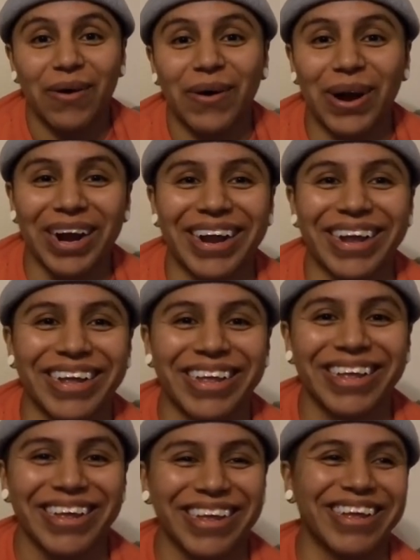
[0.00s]

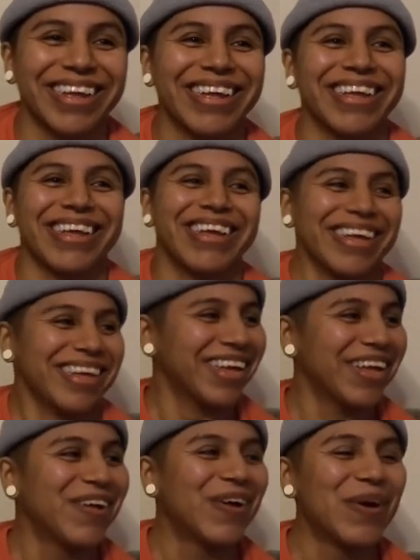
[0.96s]
oh
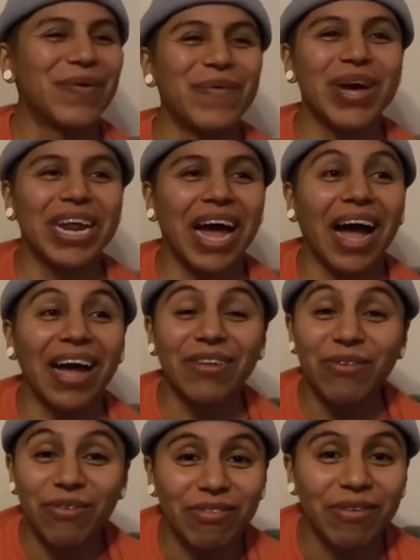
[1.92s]
when I
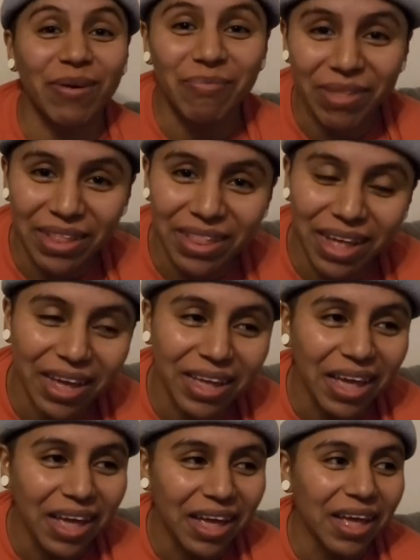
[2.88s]
do something
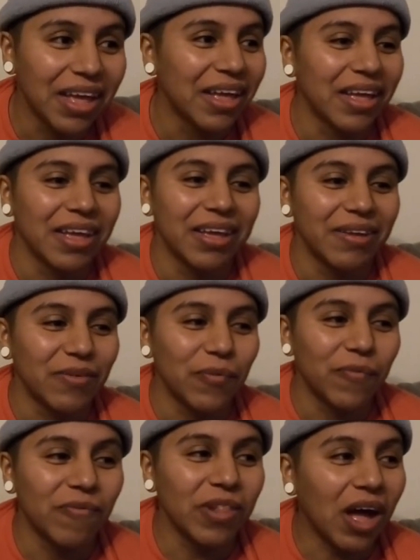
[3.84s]
like
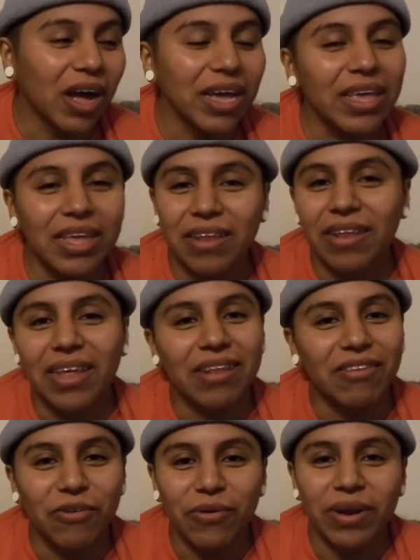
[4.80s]
vlogging and
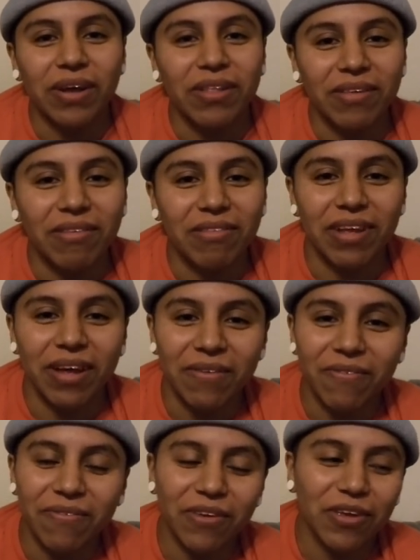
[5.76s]
doing all this
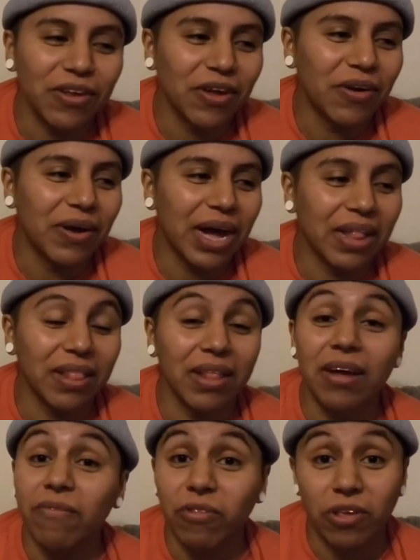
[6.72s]
stuff, you know, I
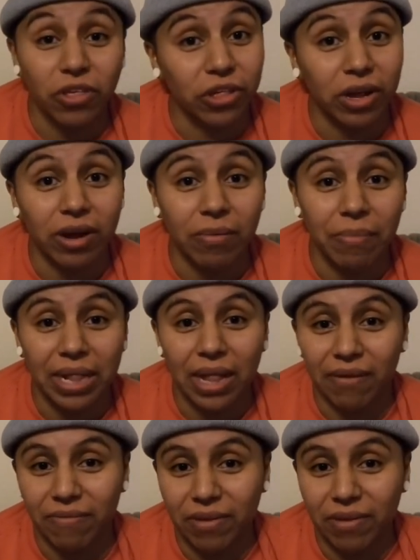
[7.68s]
love to share my life